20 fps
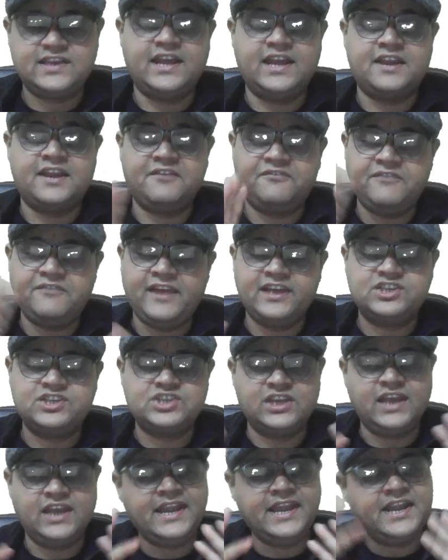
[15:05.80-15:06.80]
a
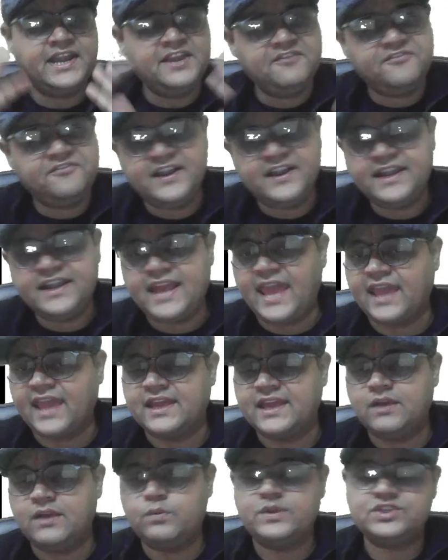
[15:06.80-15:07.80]
reflection at a different
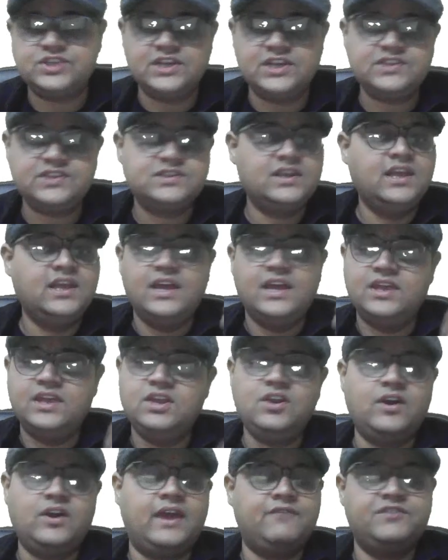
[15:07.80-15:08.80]
angle, which is,
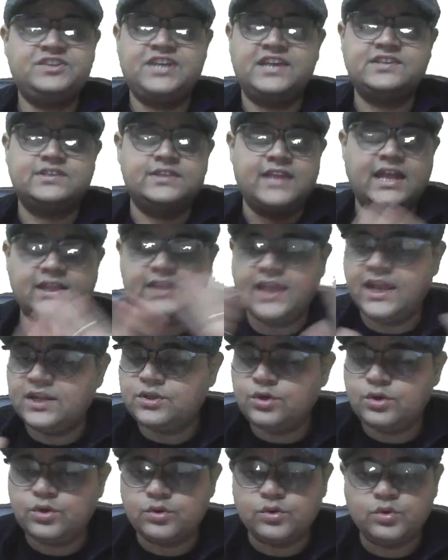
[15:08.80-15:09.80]
which has nothing
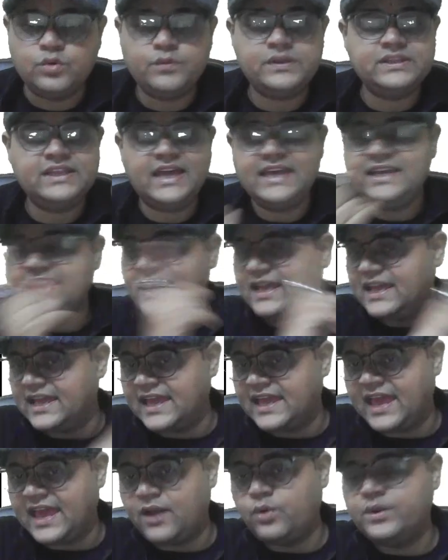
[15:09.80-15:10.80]
to do with the
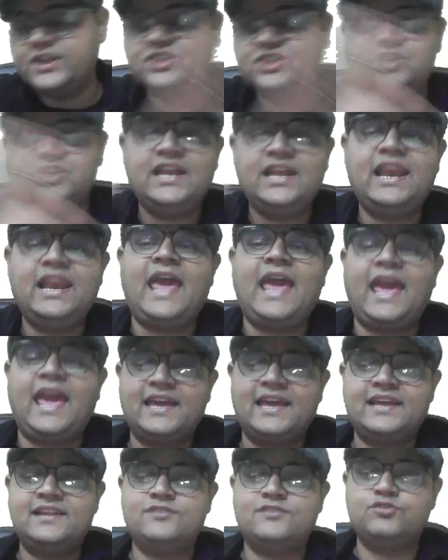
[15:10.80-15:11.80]
original
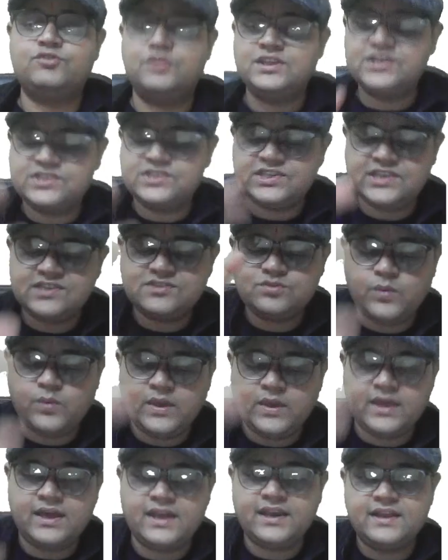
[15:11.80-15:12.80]
angle. So this is
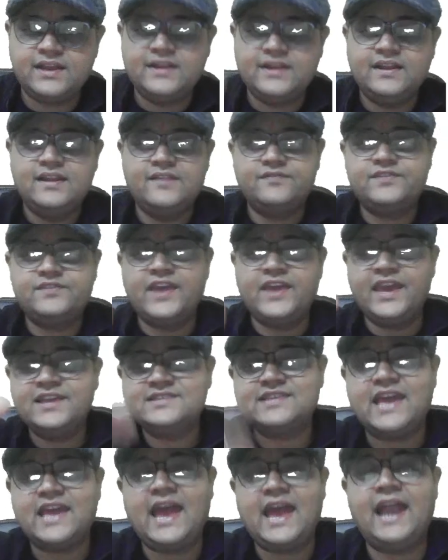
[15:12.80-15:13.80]
where
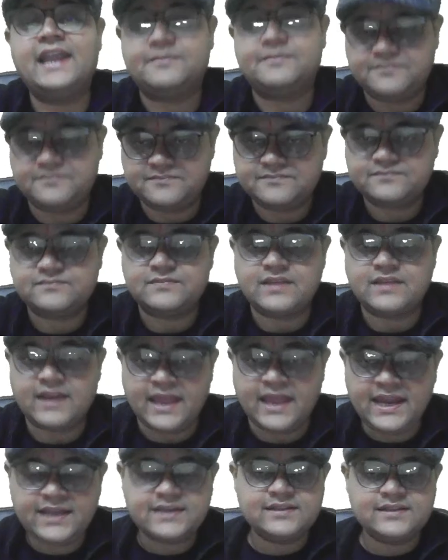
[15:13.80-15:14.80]
things add up,
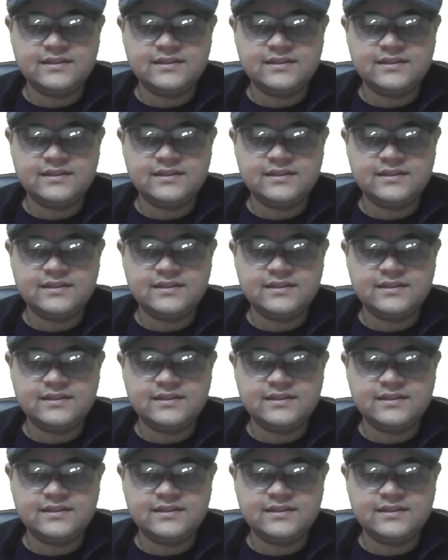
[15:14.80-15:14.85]
right?